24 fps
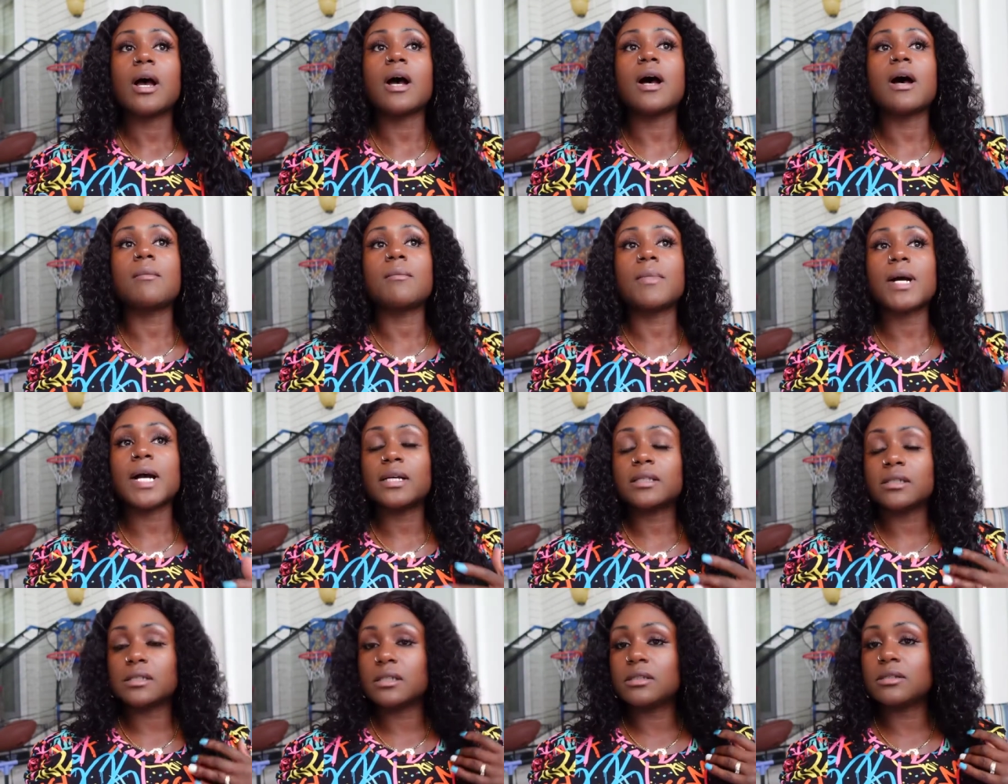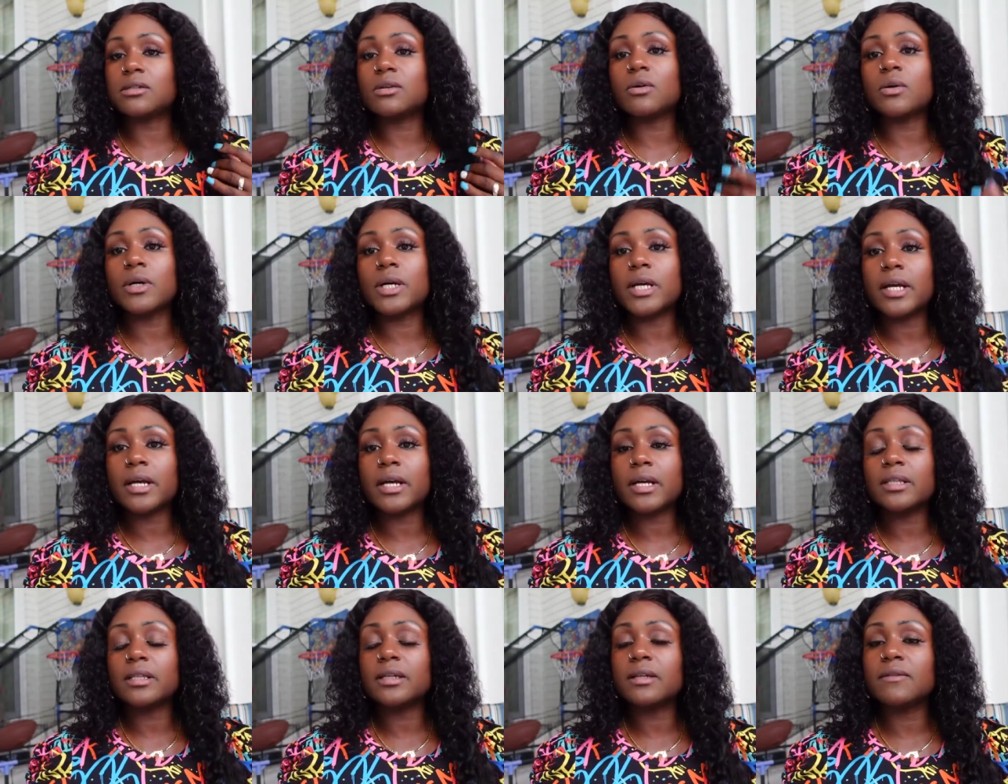Um, I did go
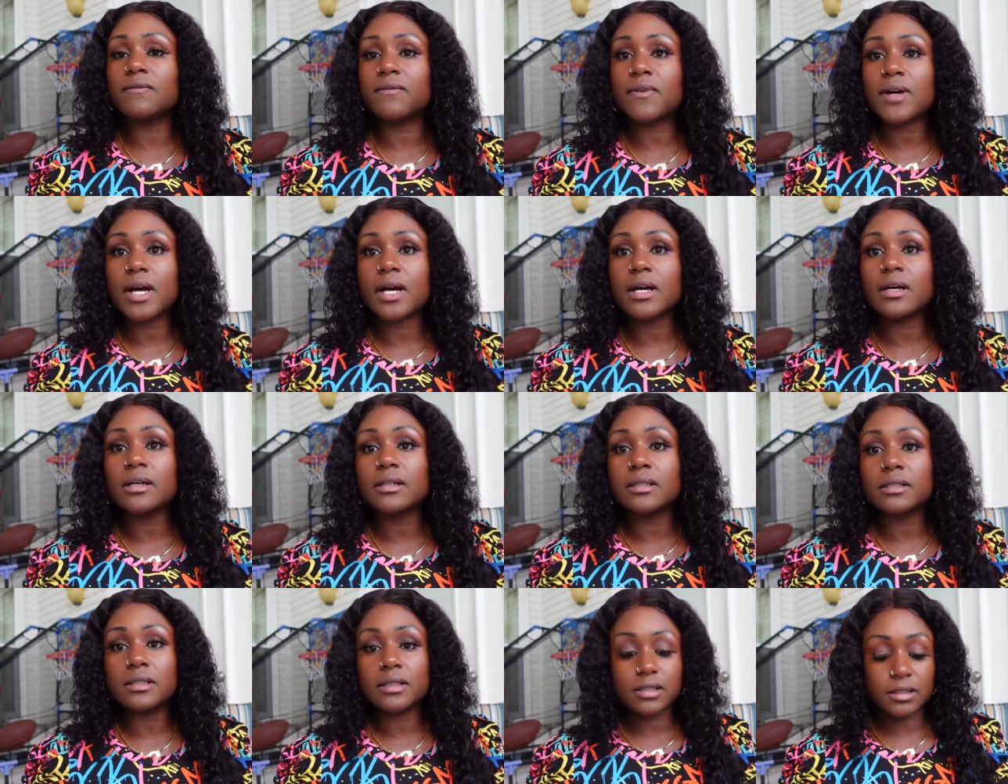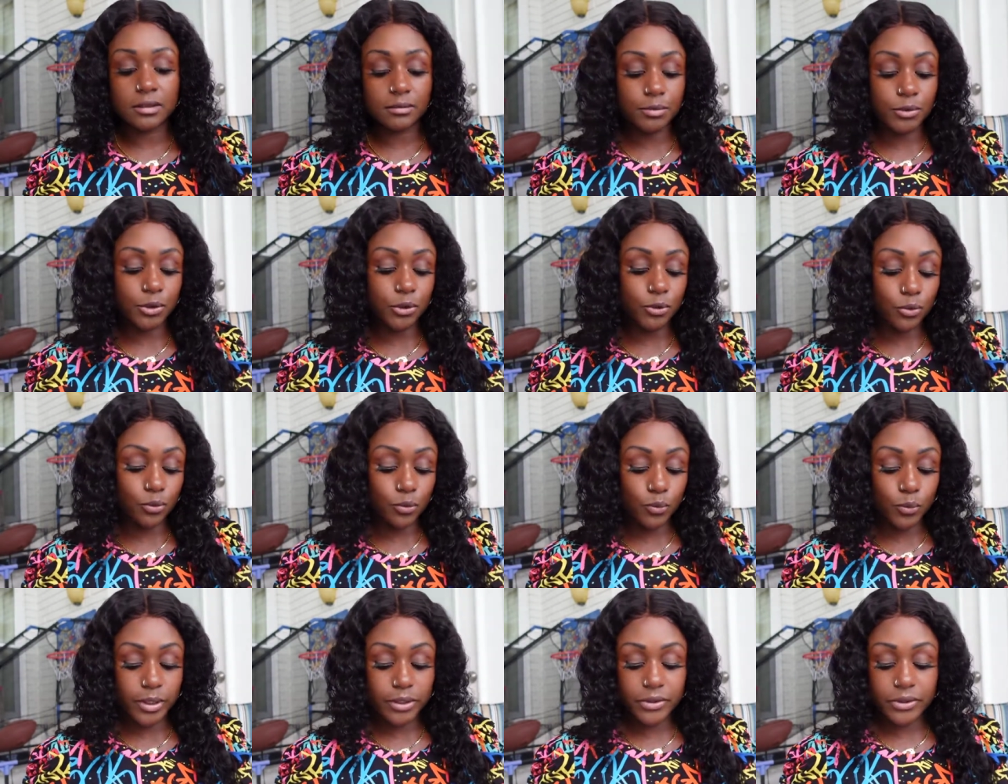ahead and file a
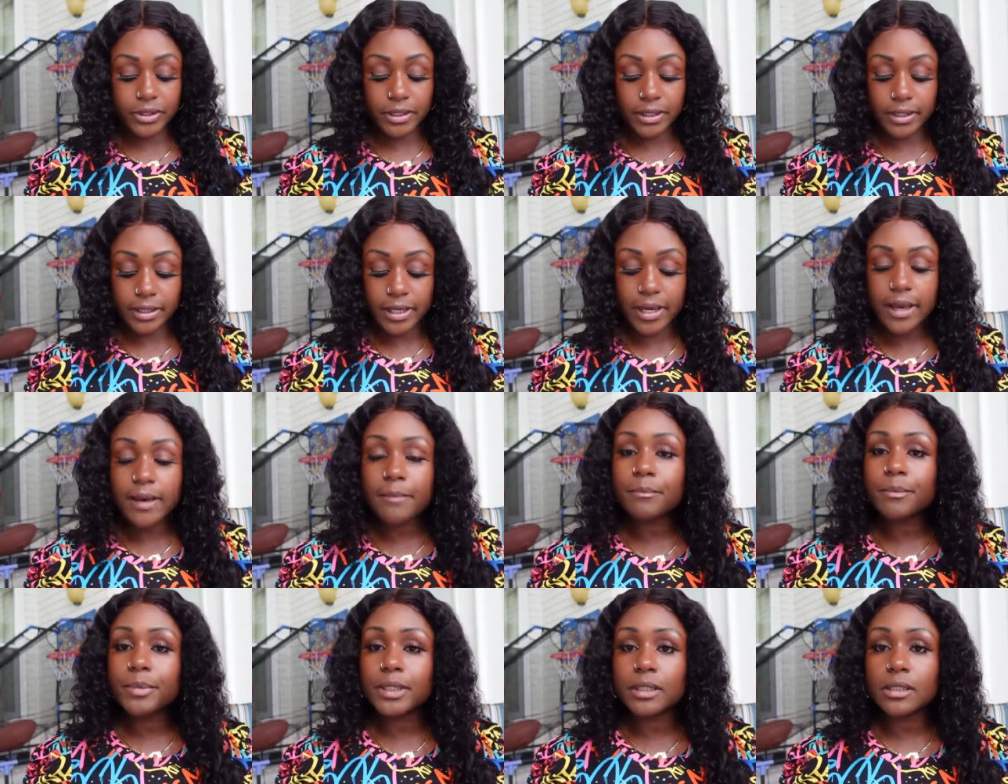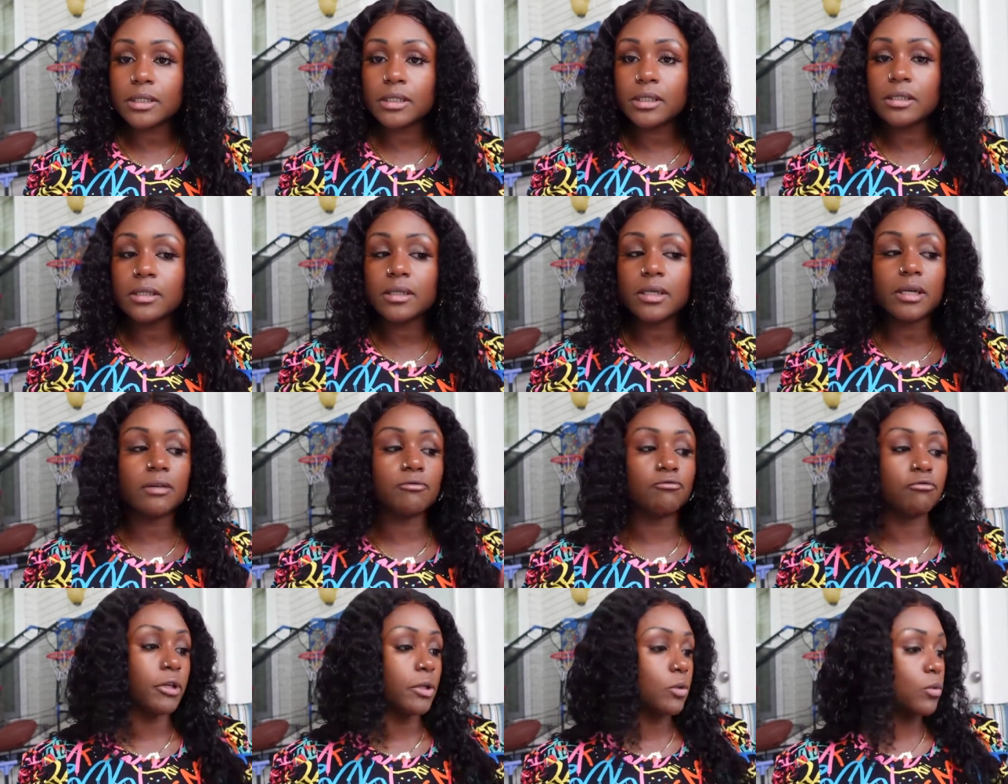dispute with the
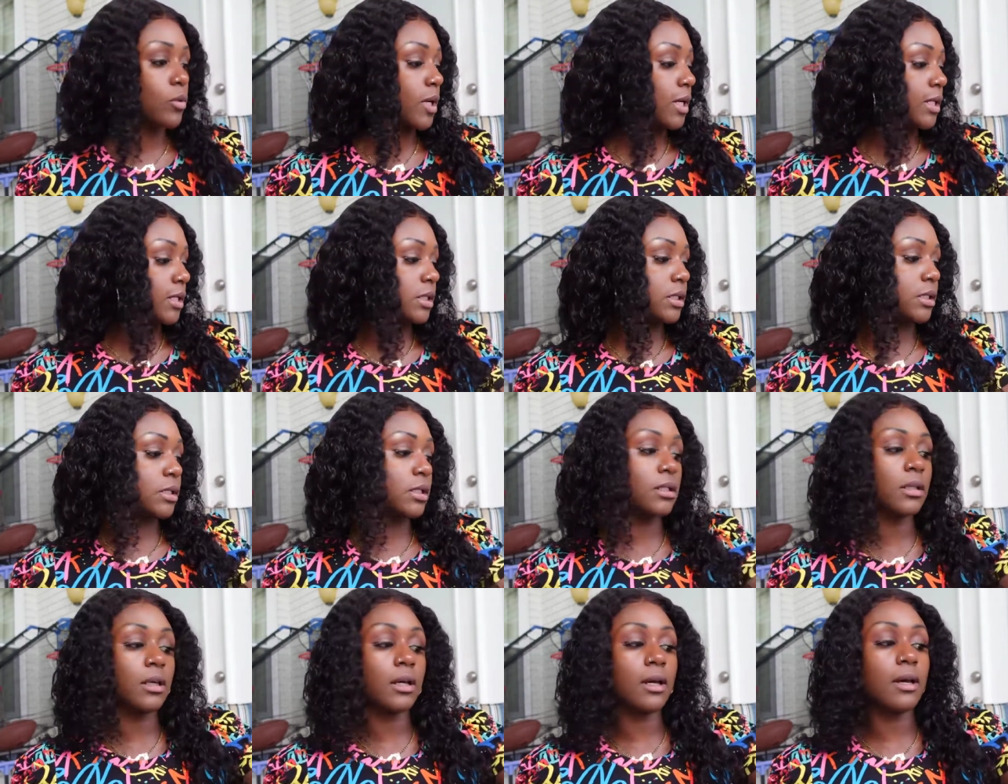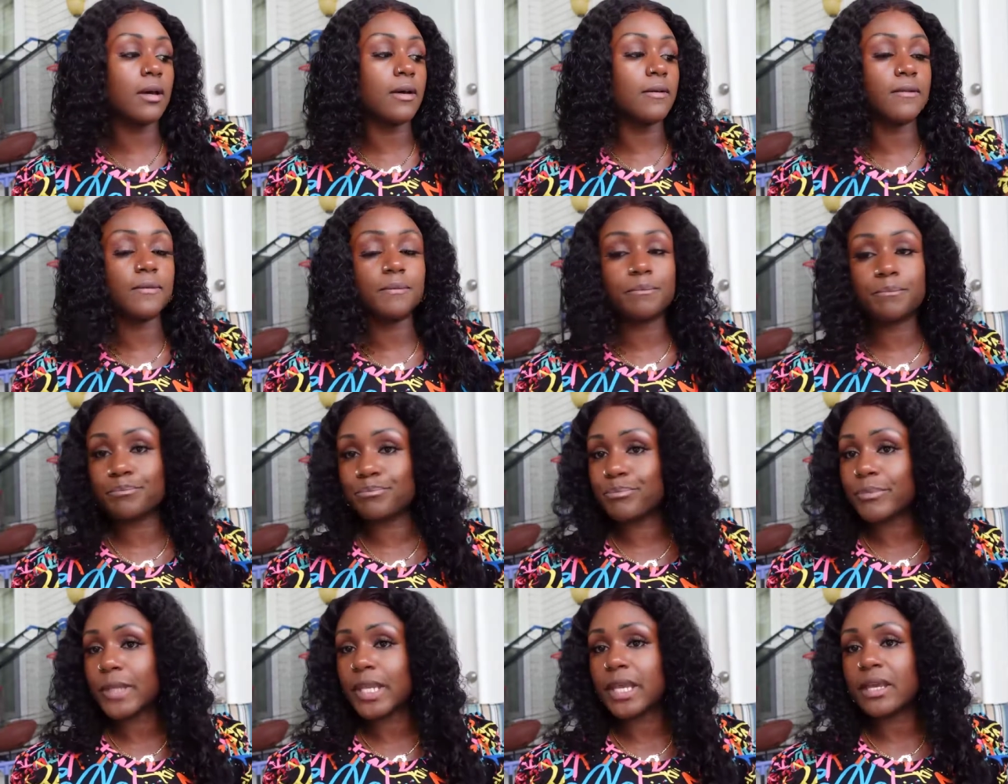company and requested a